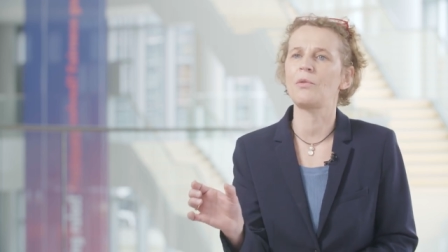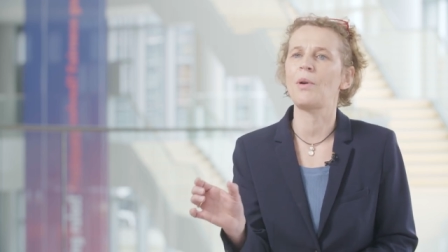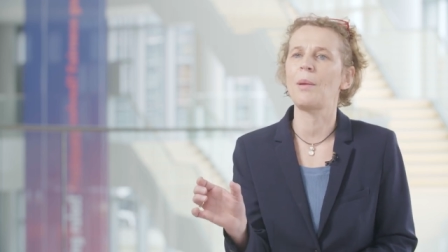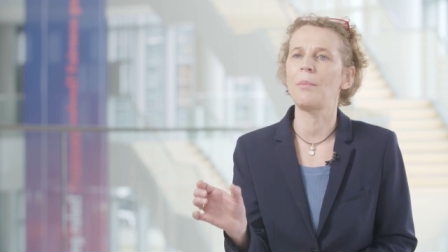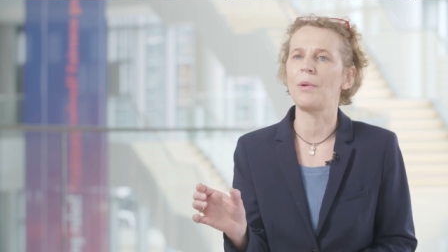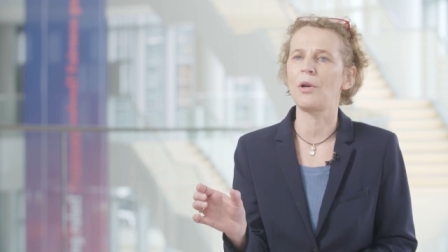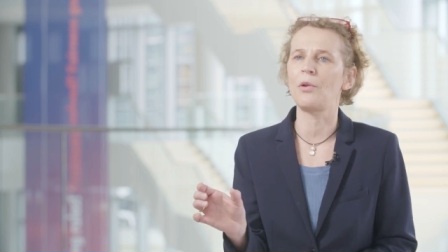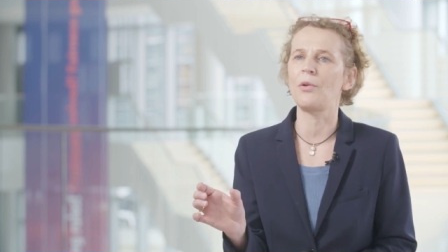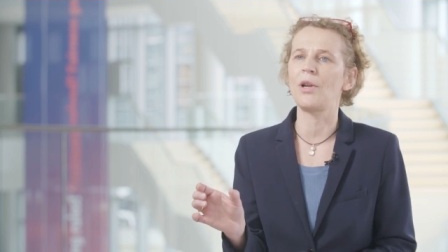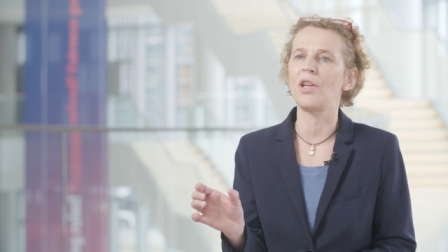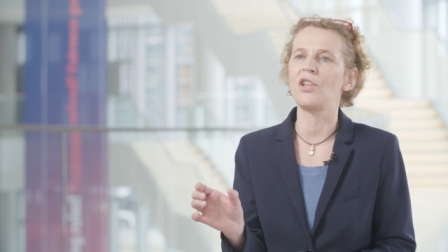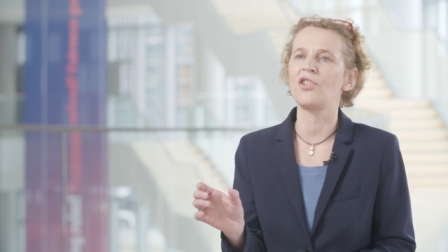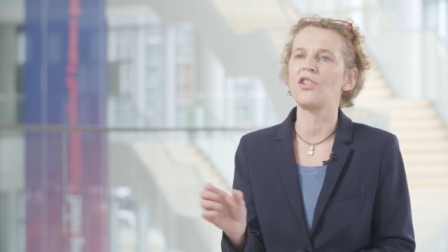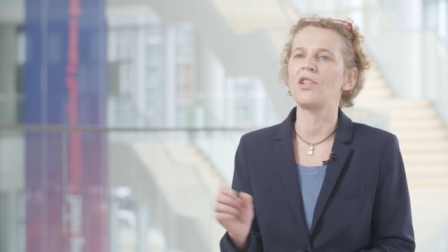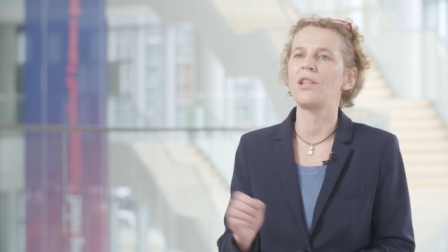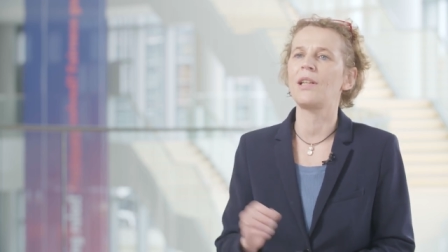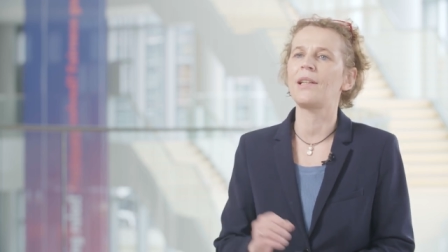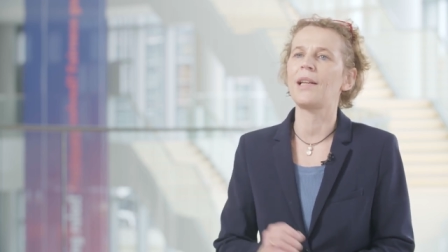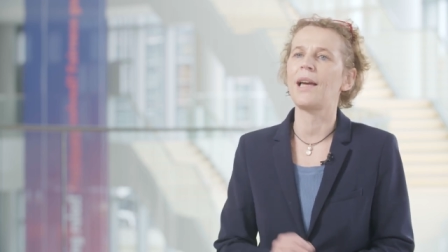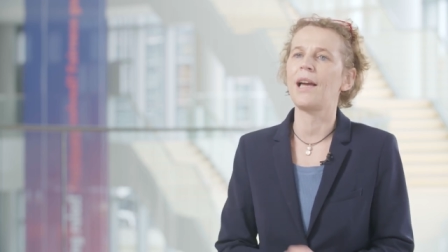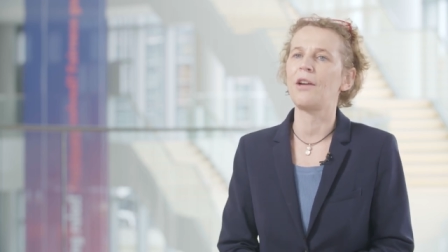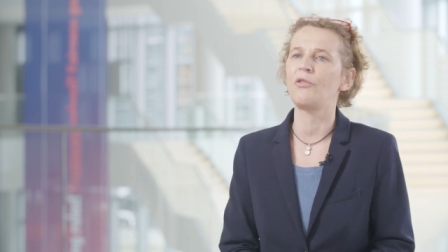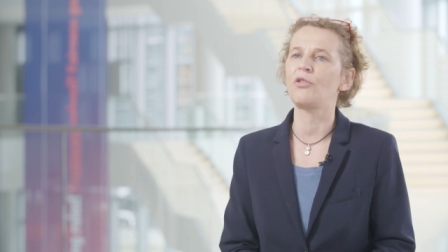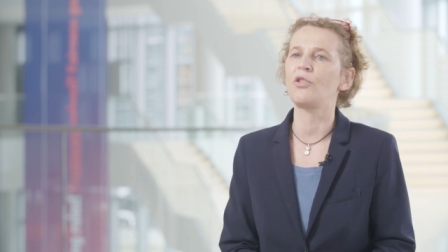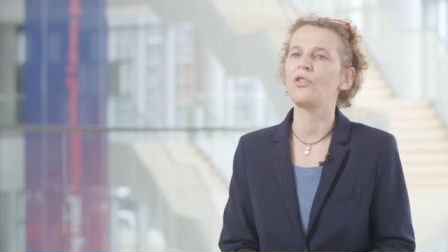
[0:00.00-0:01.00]
remuneration
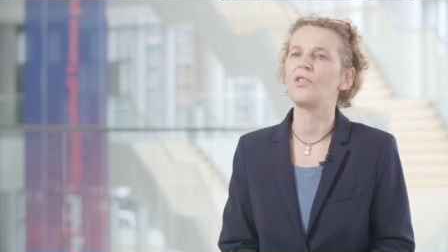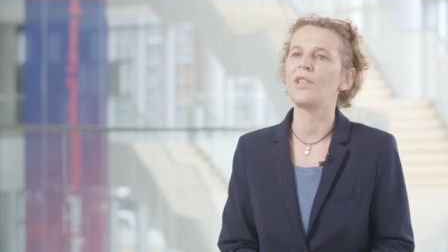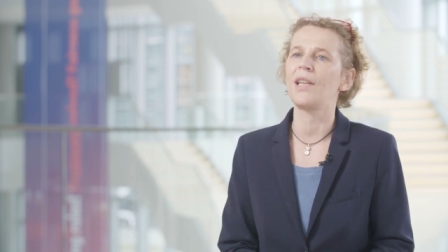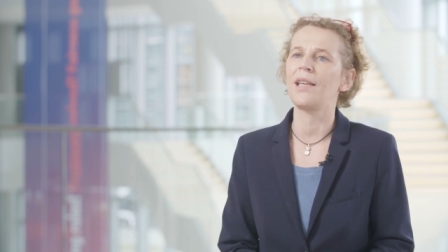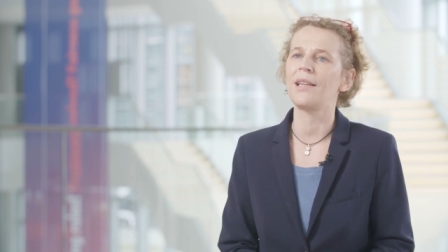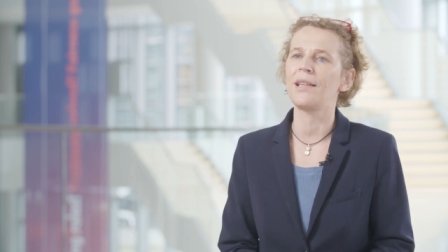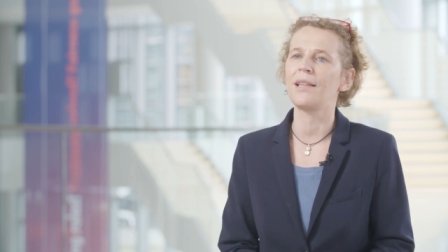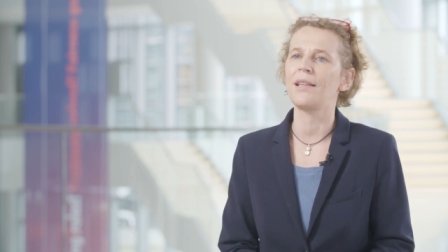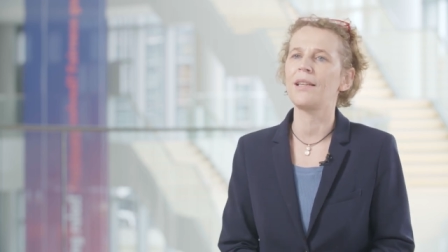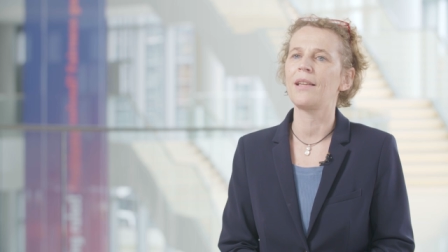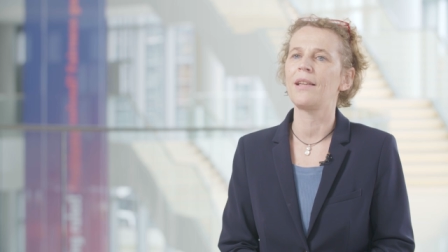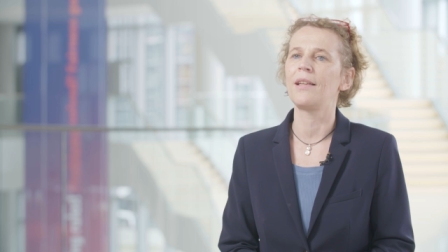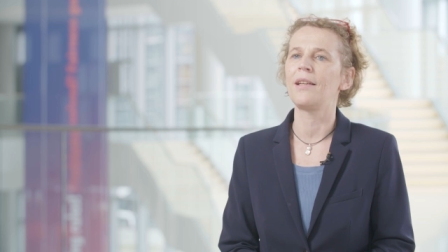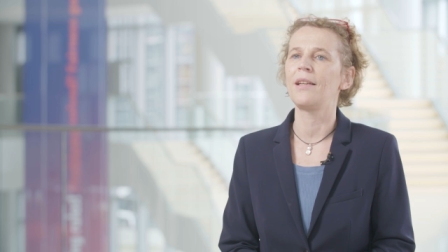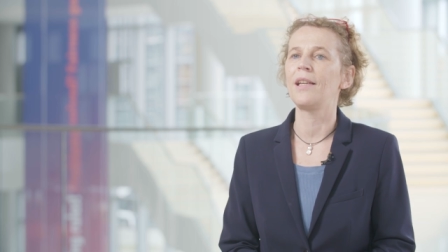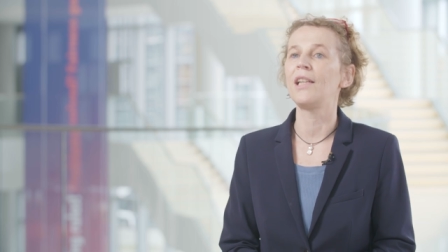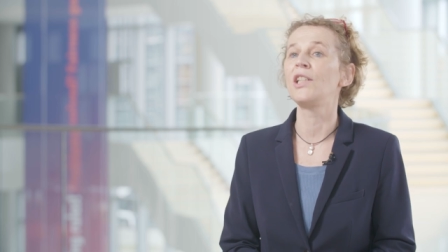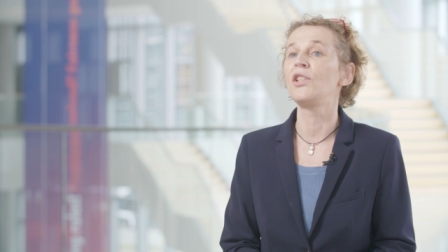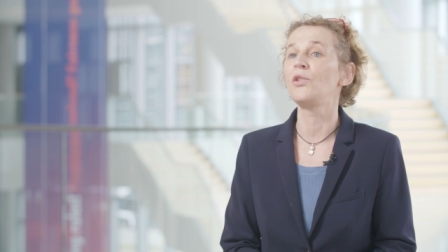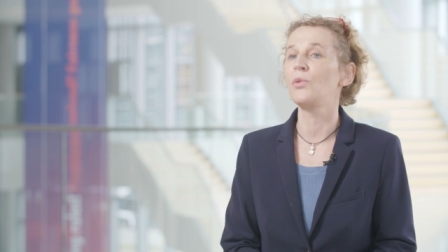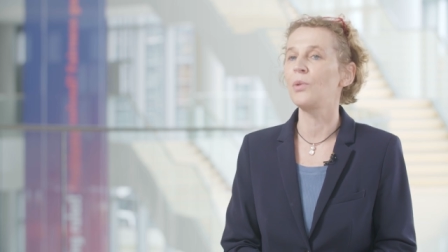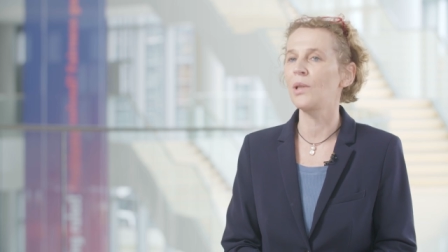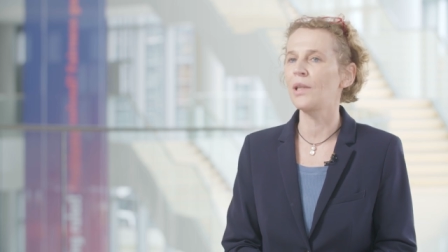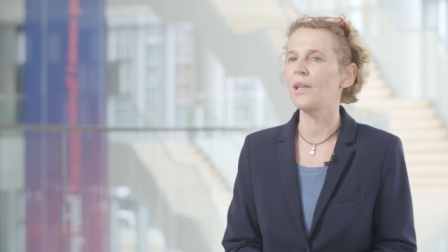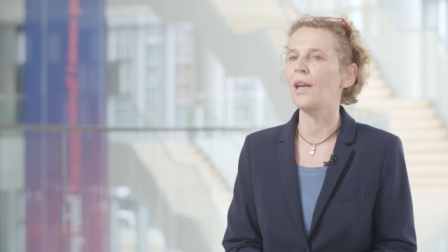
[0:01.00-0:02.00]
that I have to take
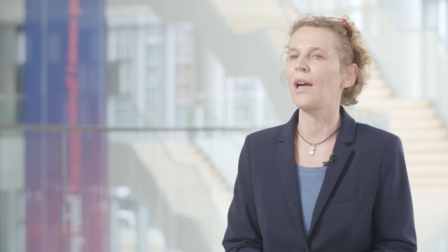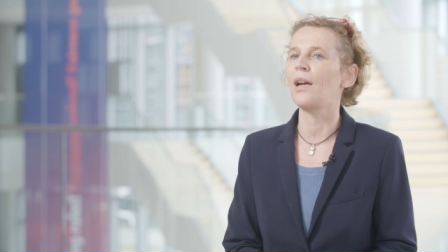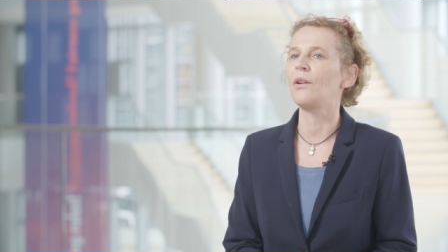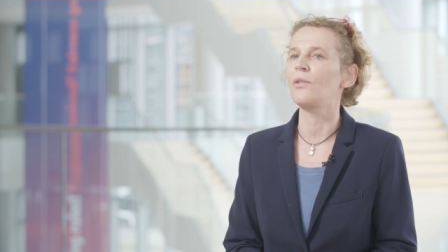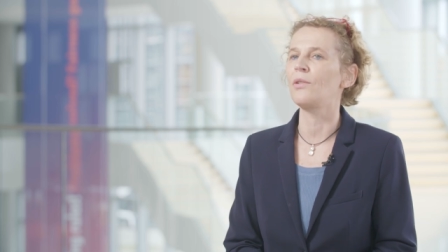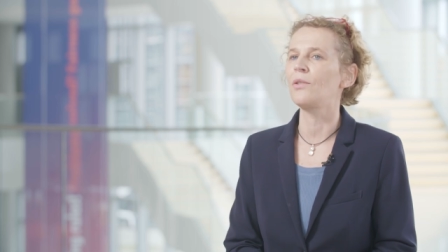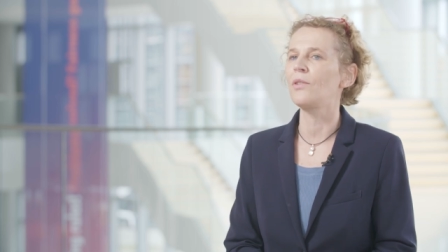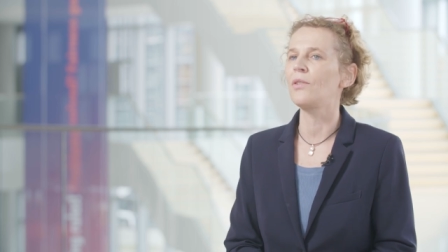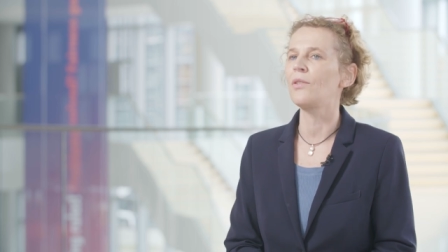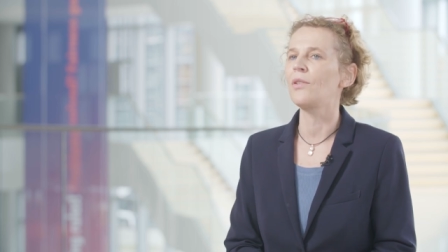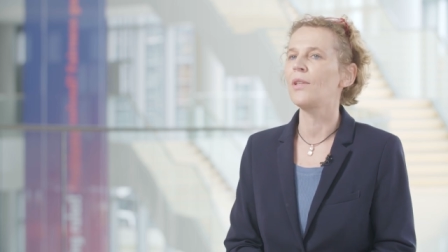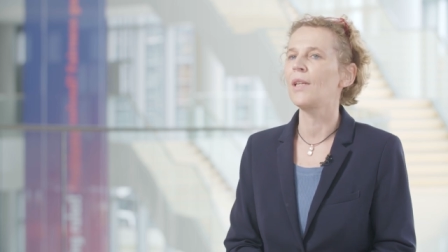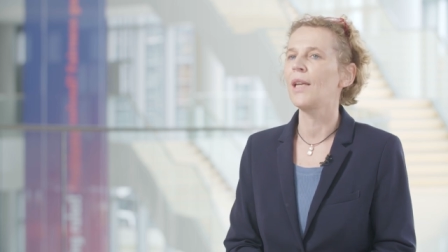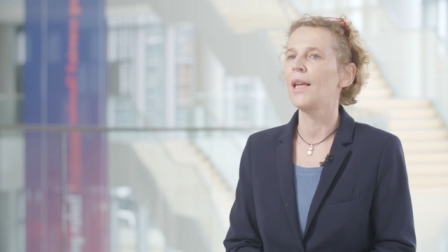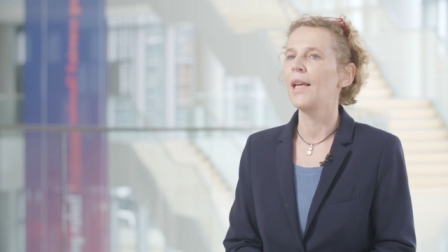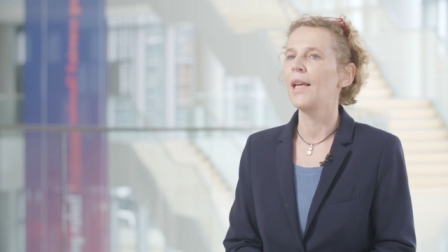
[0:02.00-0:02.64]
into account.